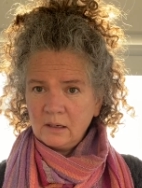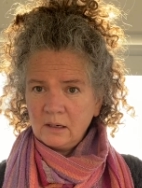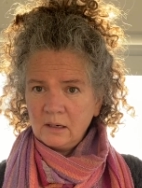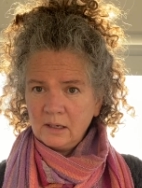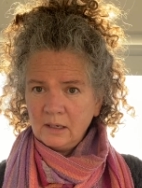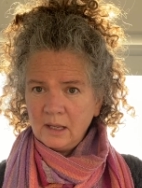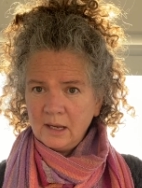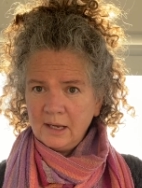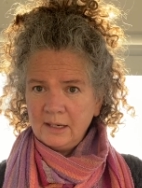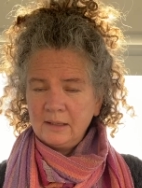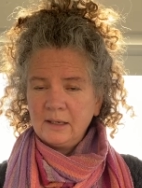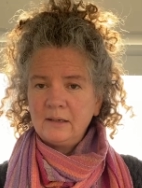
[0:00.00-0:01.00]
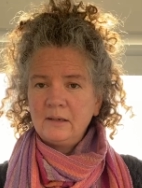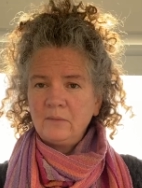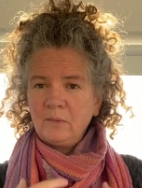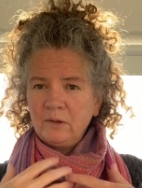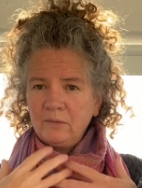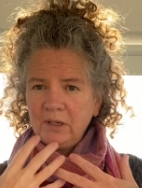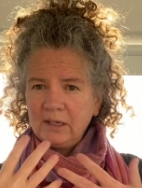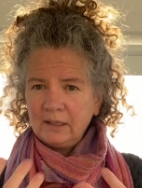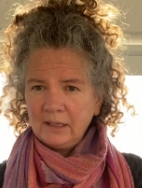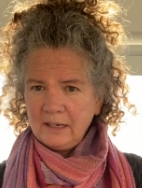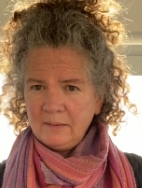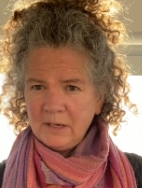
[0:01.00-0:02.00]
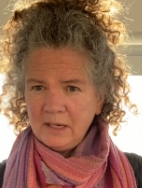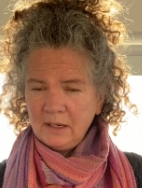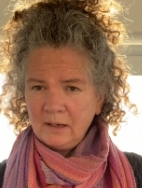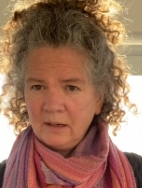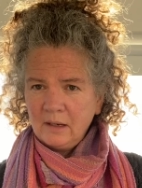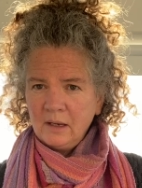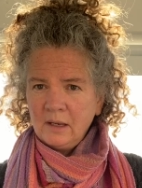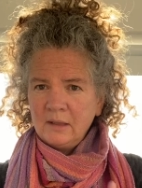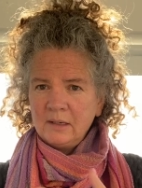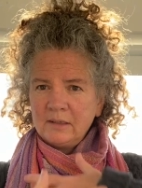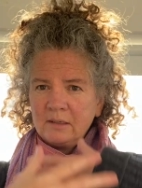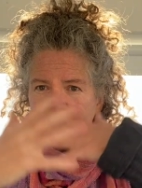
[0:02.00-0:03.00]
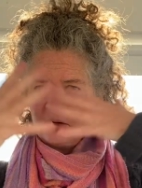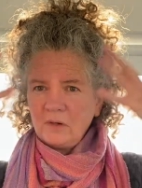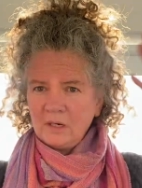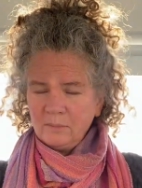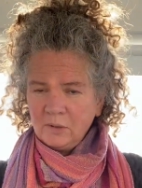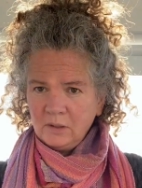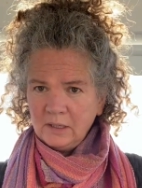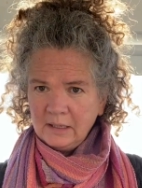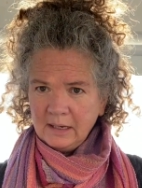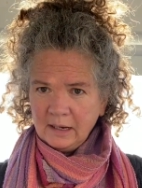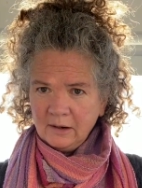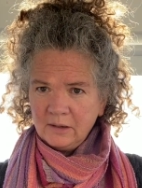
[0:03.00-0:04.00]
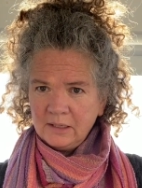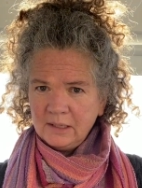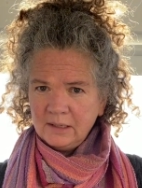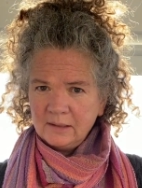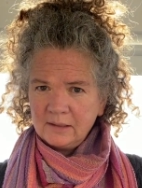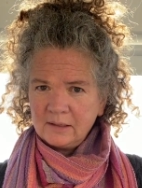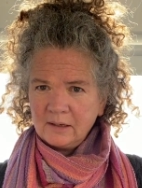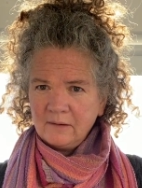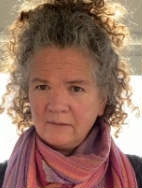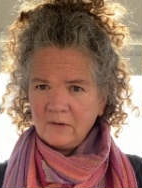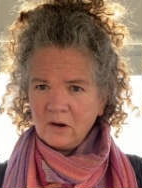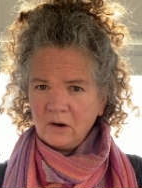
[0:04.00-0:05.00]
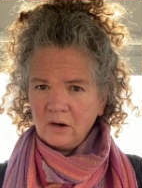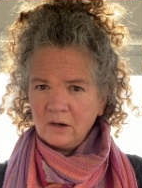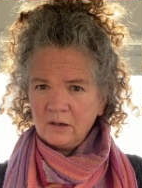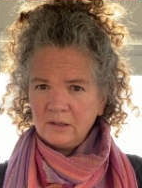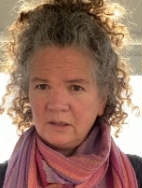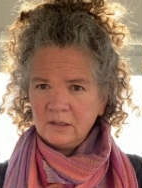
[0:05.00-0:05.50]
online, that we're reclaiming this incredible inheritance of our